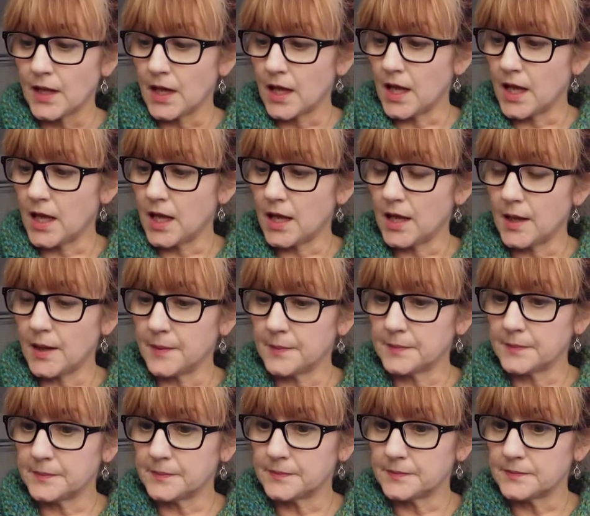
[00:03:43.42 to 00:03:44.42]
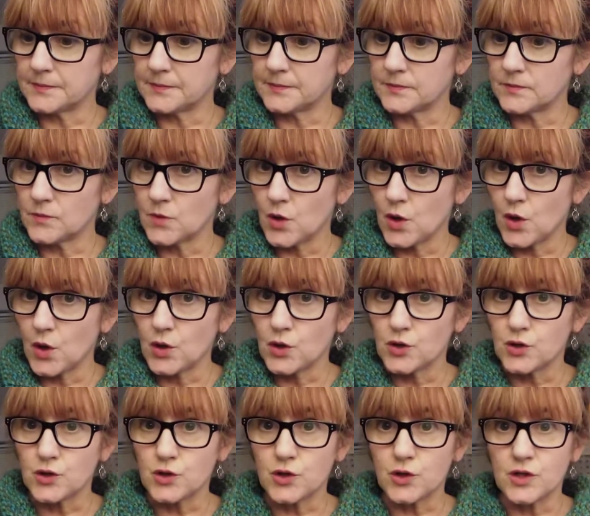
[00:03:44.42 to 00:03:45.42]
to
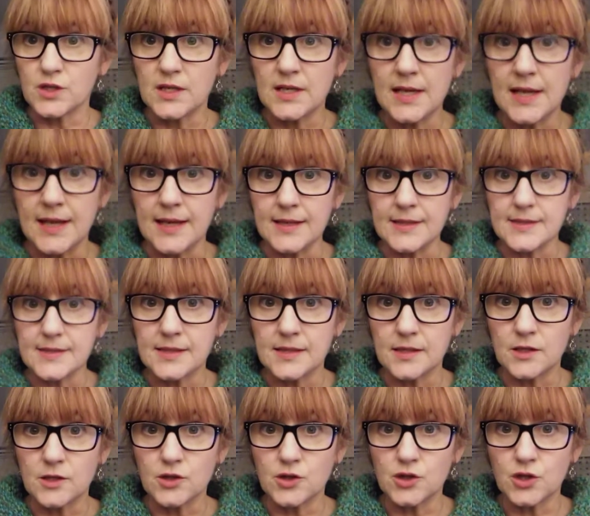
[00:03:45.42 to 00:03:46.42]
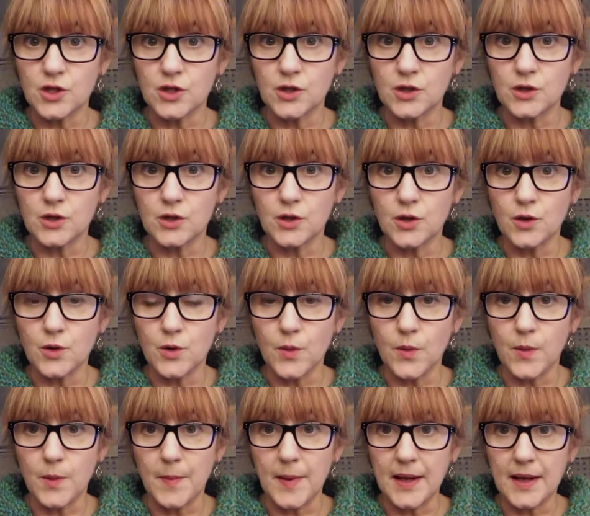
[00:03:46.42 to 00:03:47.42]
knit until
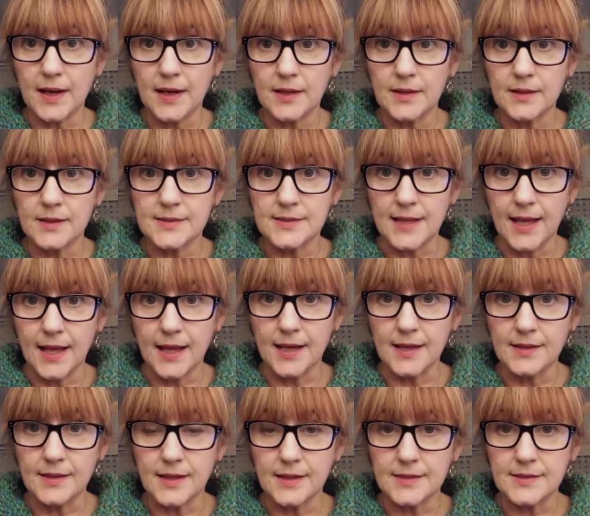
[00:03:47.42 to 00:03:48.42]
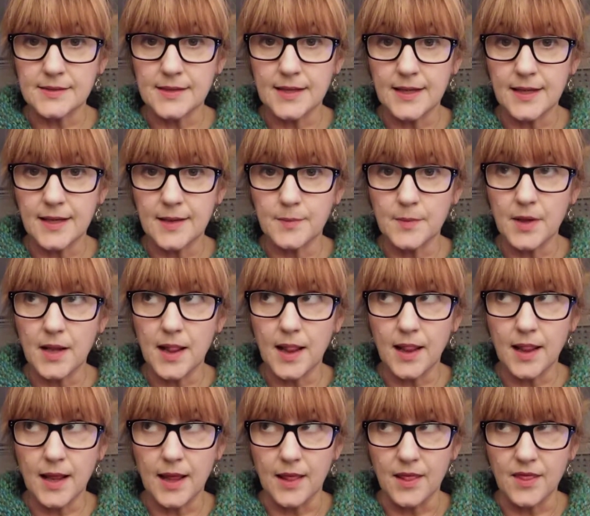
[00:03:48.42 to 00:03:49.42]
the back and the side are the same
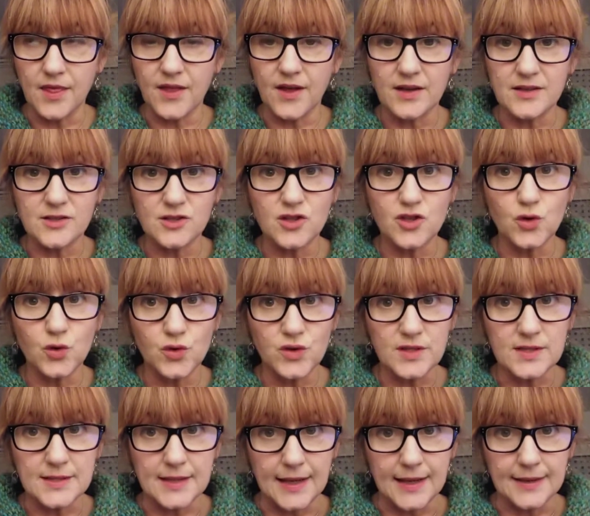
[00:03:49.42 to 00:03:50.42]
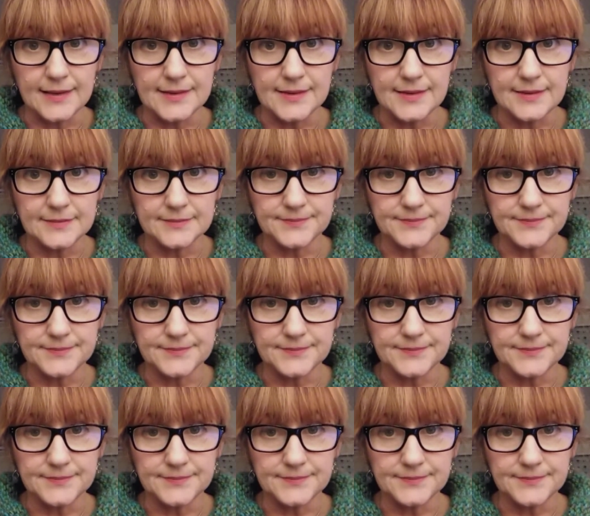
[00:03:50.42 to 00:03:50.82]
length as the other side.